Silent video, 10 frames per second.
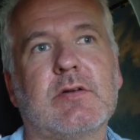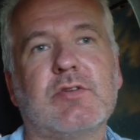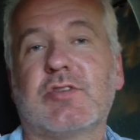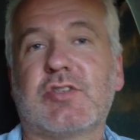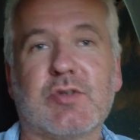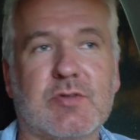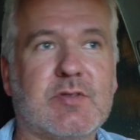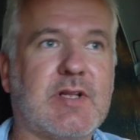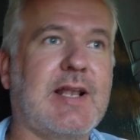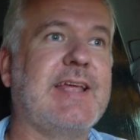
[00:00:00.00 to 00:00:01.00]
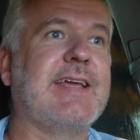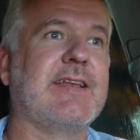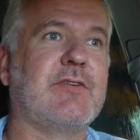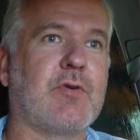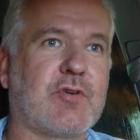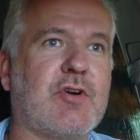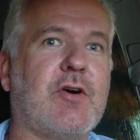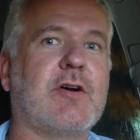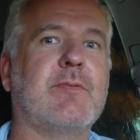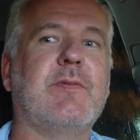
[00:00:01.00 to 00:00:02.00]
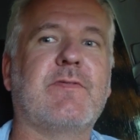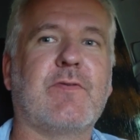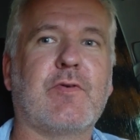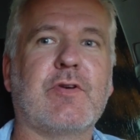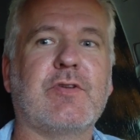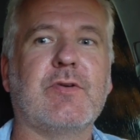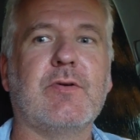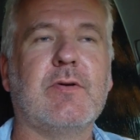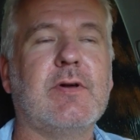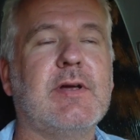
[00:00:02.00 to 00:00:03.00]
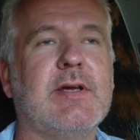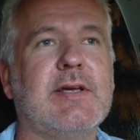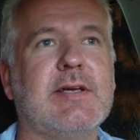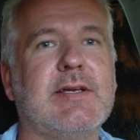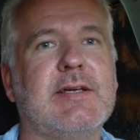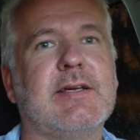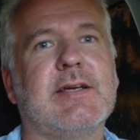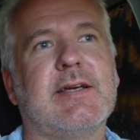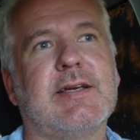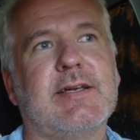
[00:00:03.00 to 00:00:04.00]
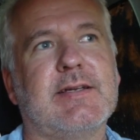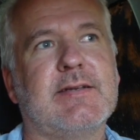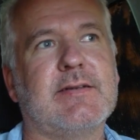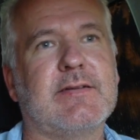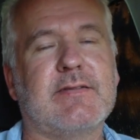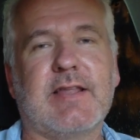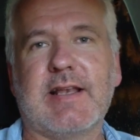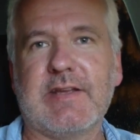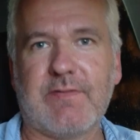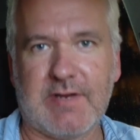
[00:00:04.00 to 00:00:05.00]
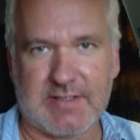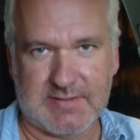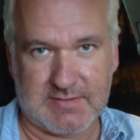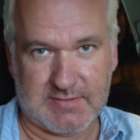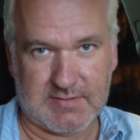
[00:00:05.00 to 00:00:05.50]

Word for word: you should clean your car before you uh, deliver it.